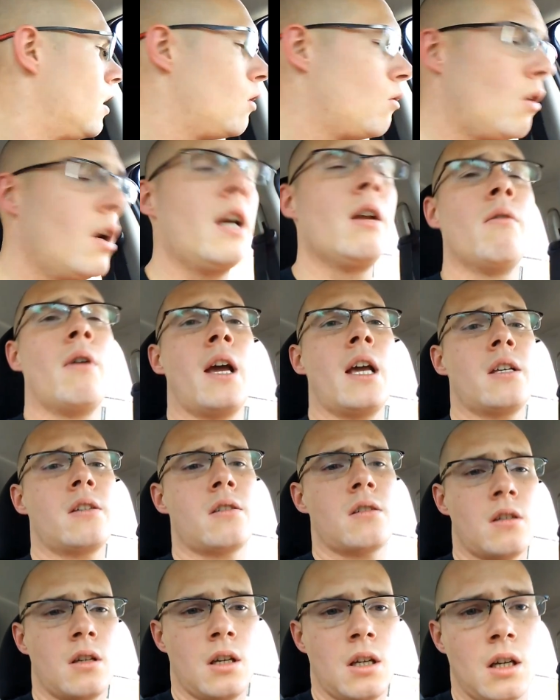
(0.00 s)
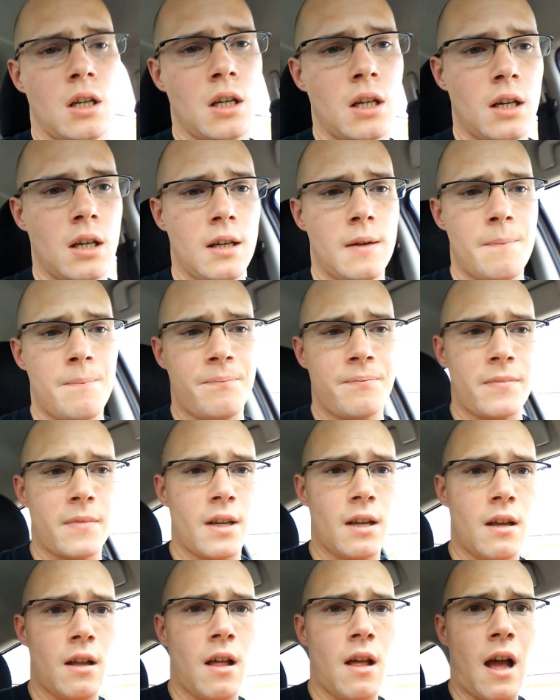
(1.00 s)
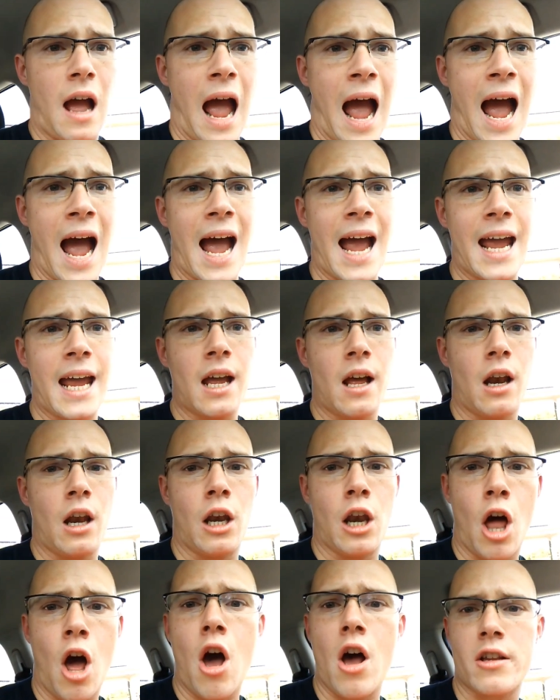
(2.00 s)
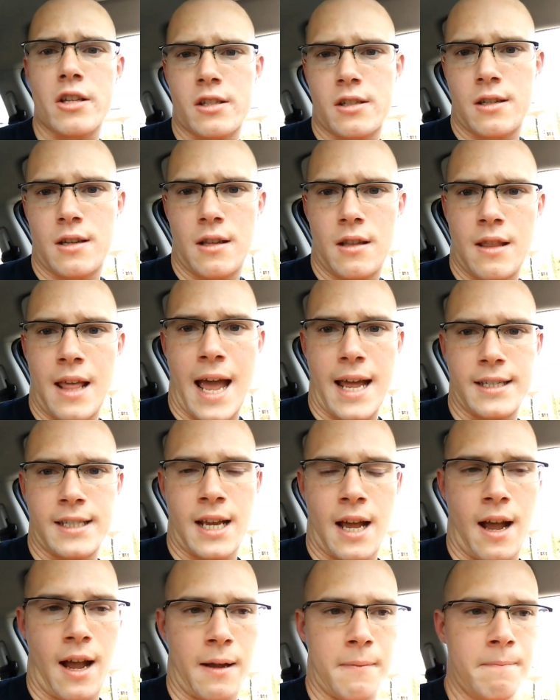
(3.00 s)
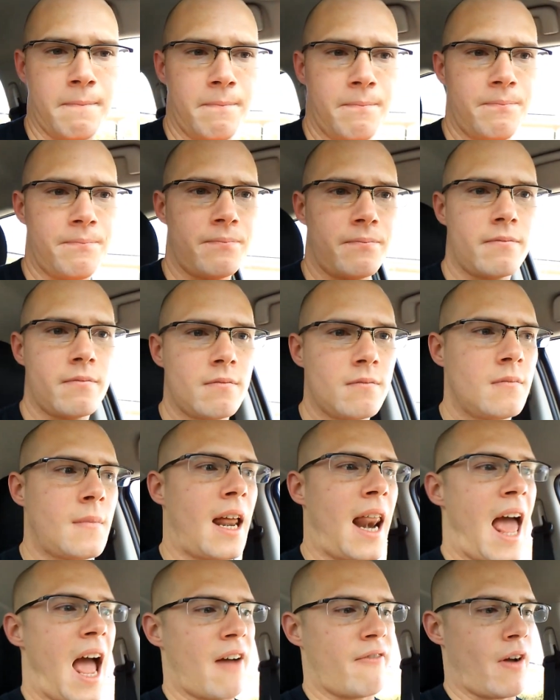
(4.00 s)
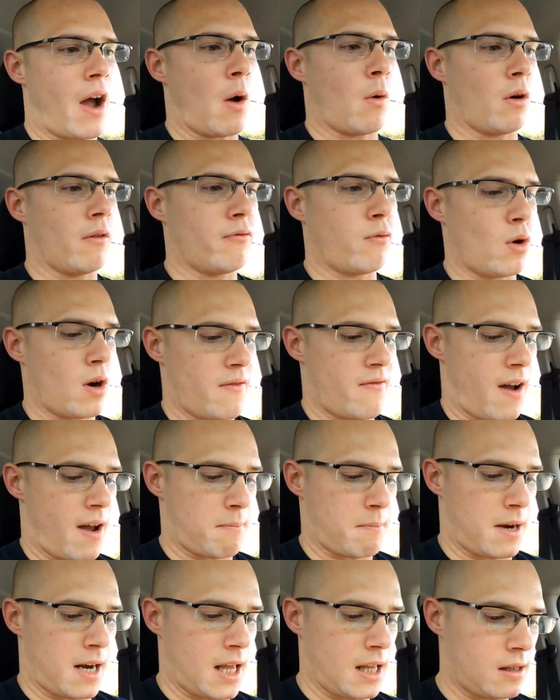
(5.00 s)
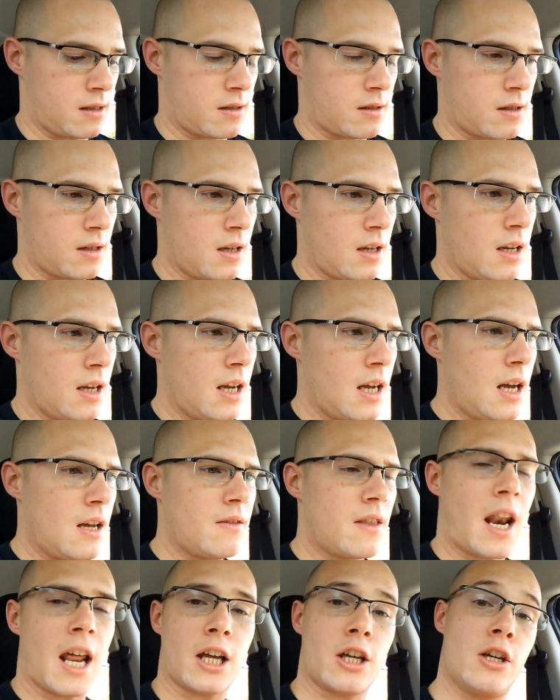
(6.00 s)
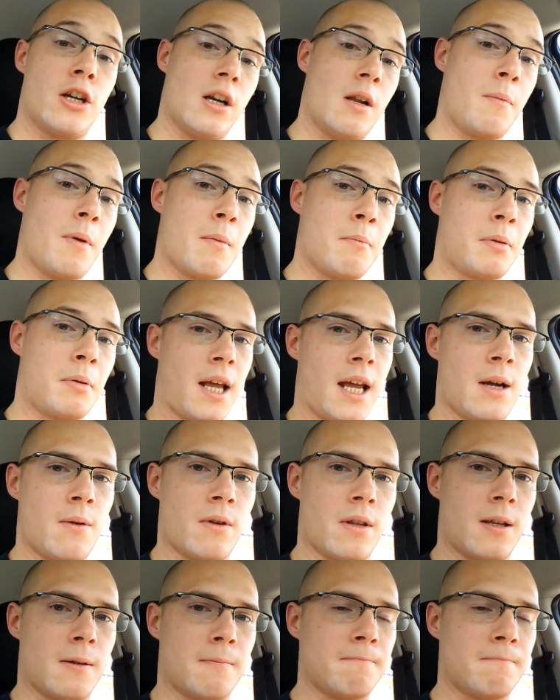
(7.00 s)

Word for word: Well, anyways, I lost that time, that half hour, 45 minutes, that I could have been playing with